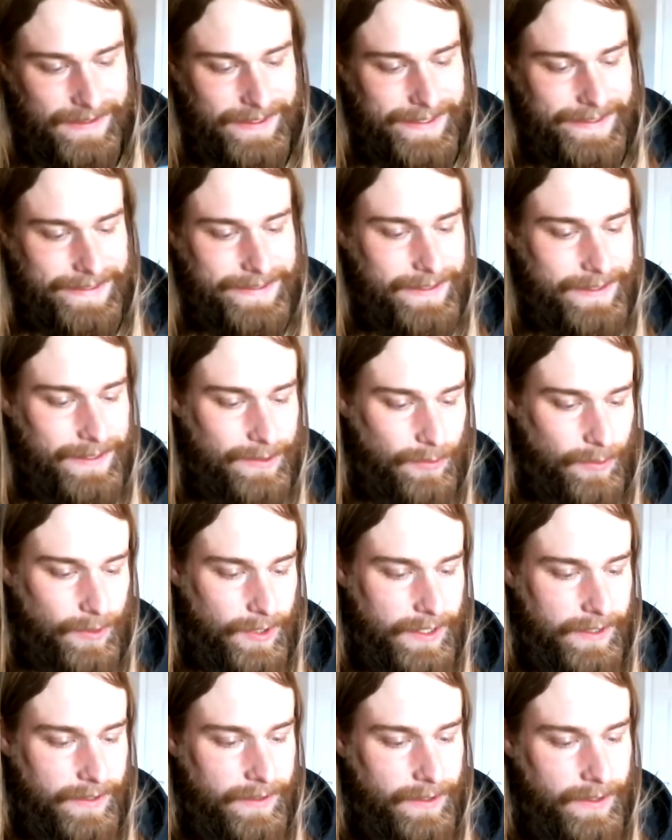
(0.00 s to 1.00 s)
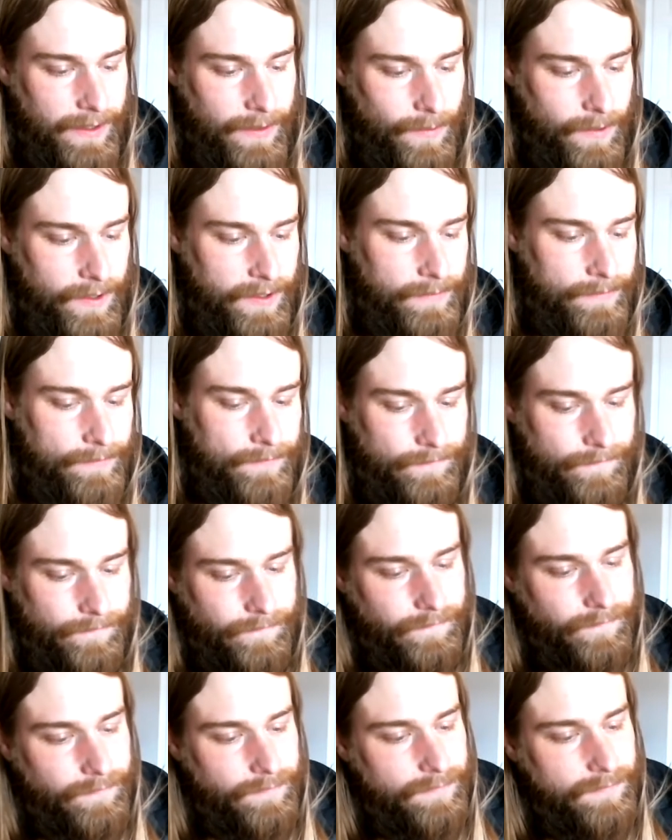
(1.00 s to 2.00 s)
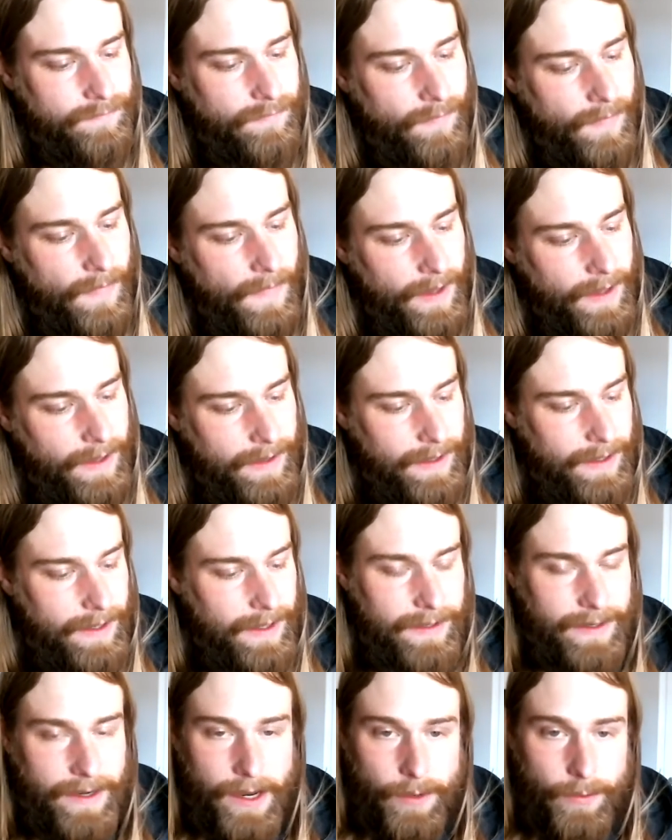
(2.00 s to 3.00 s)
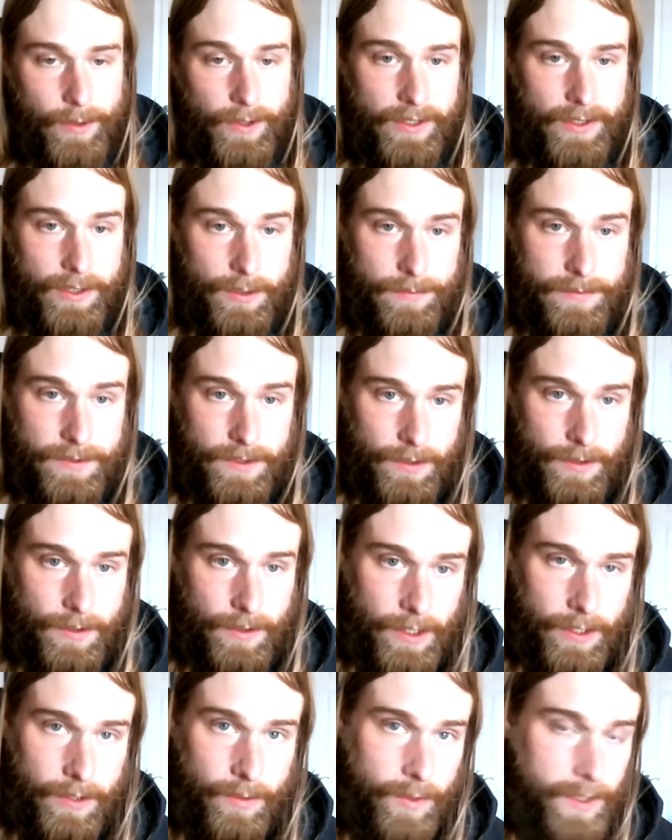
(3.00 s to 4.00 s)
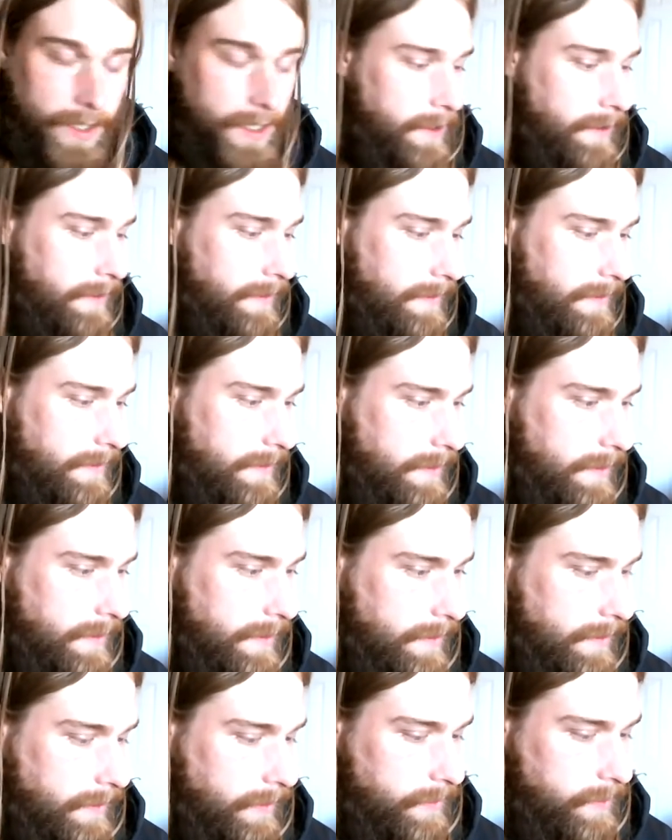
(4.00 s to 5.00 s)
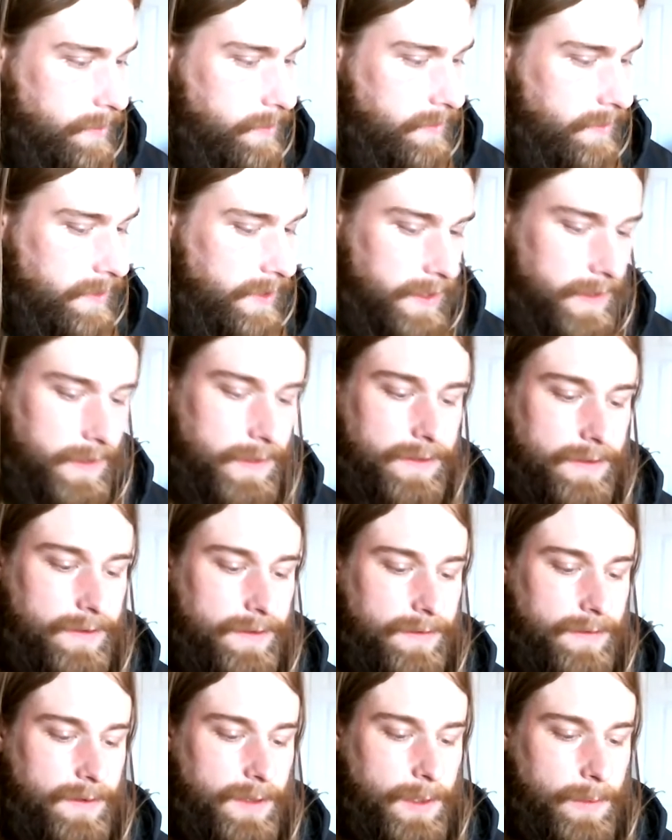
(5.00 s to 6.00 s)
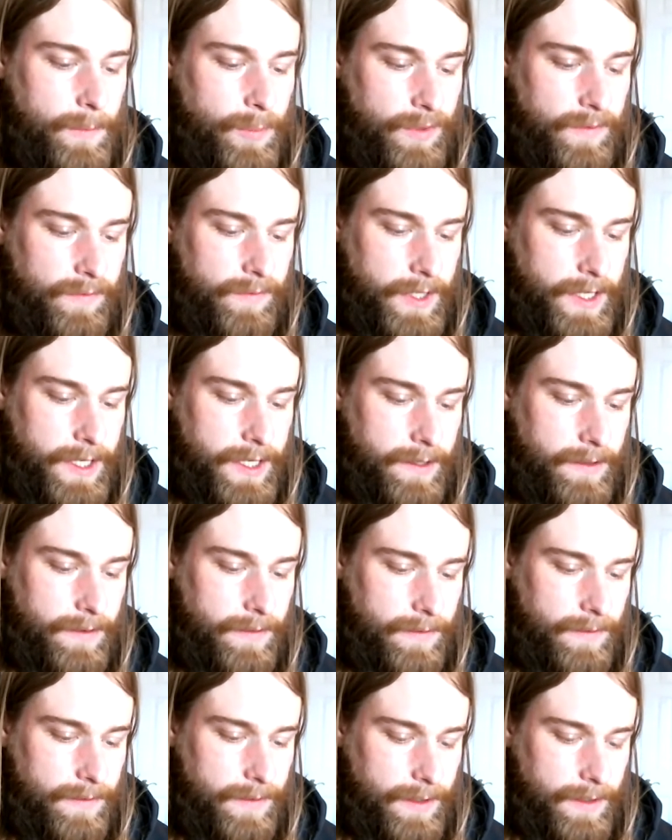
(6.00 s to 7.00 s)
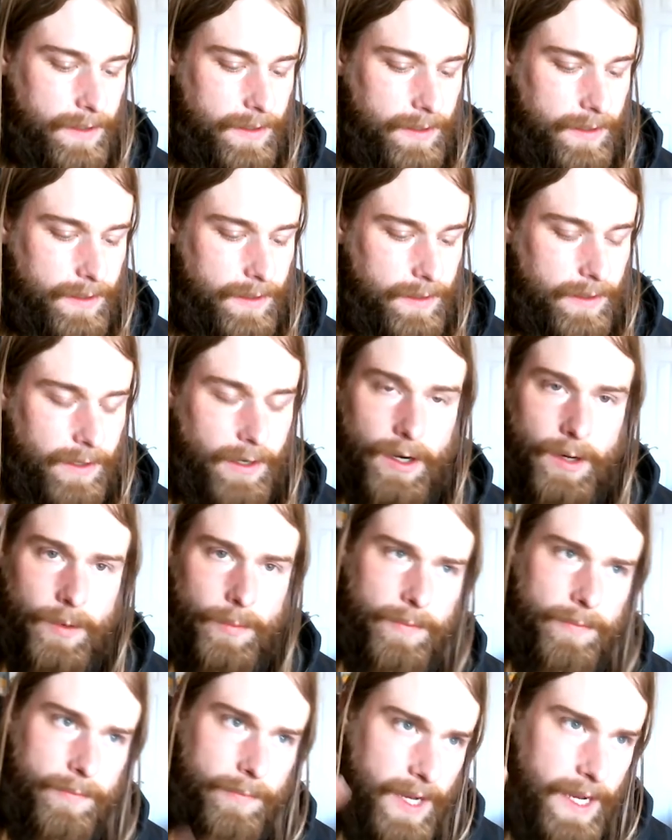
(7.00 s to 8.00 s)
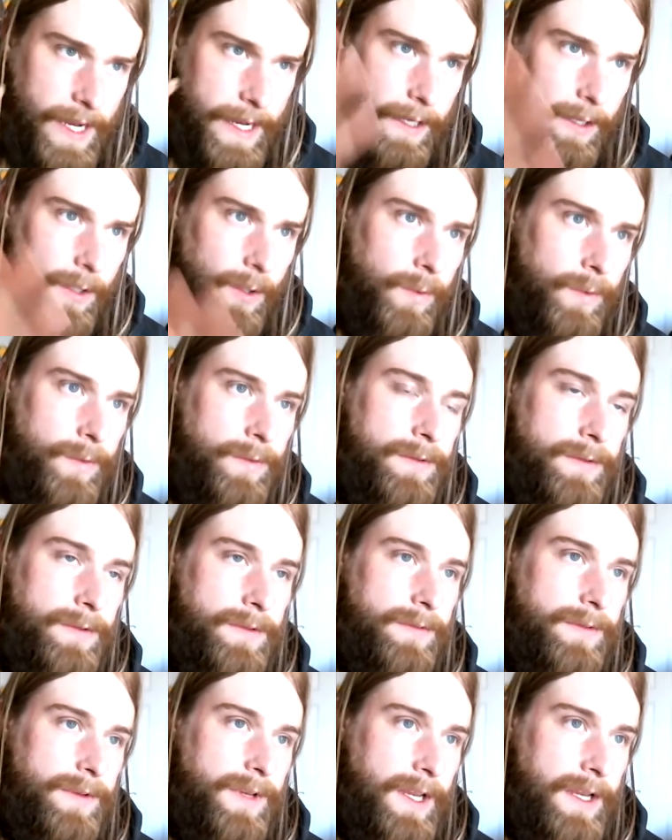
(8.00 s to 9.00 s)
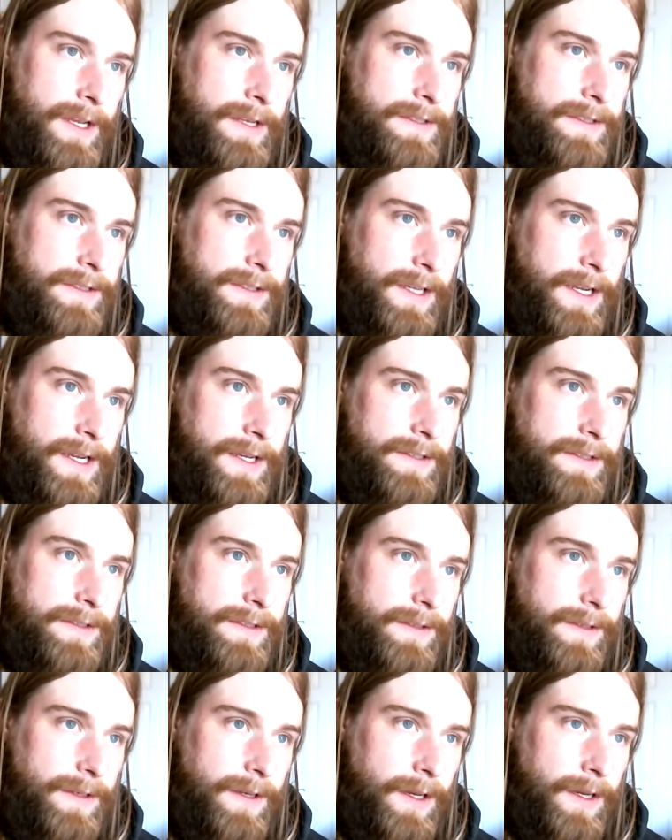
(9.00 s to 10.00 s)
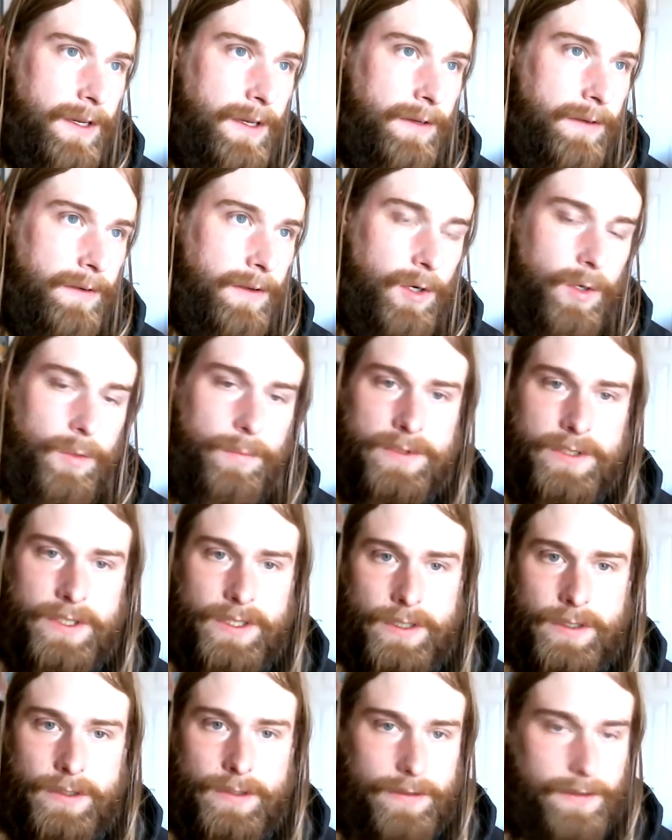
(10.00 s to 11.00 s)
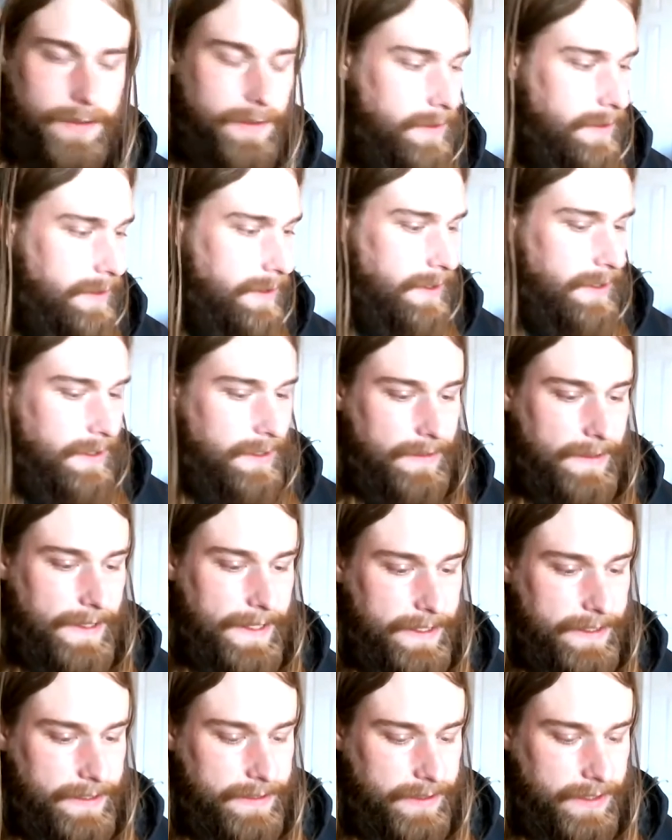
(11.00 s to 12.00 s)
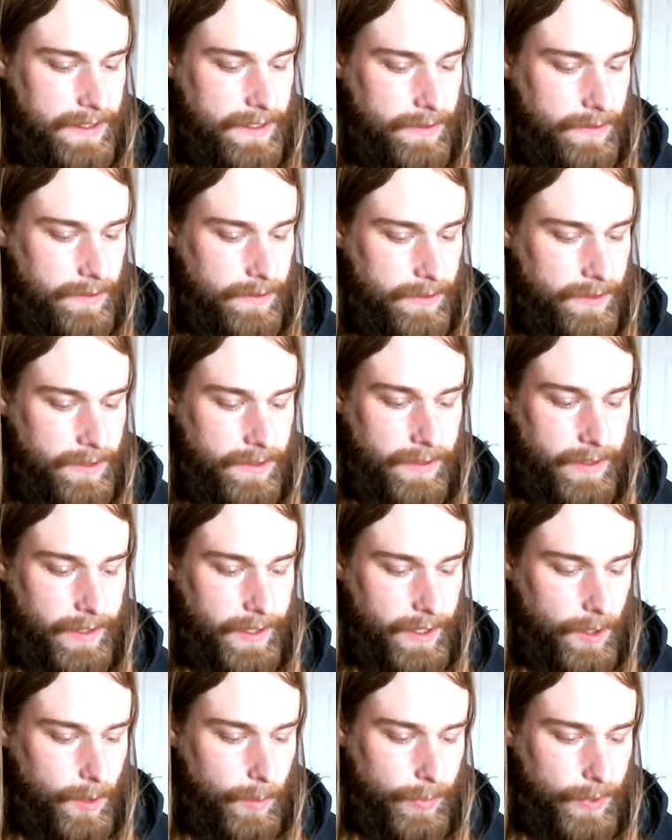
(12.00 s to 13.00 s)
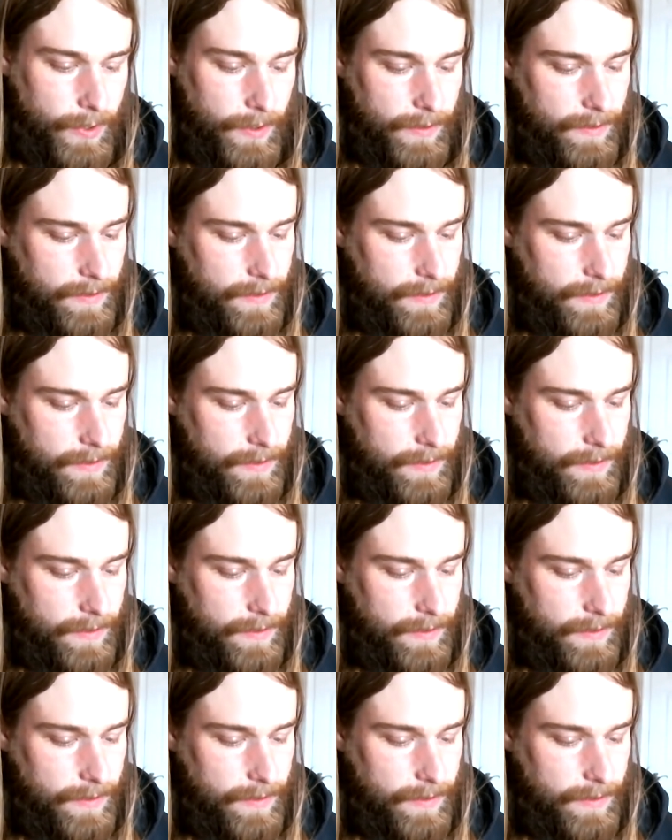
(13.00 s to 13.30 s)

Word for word: That's a quality one. Yeah, I really hope to go all the way through this and provide, my own insights, and hope to, like I said earlier, help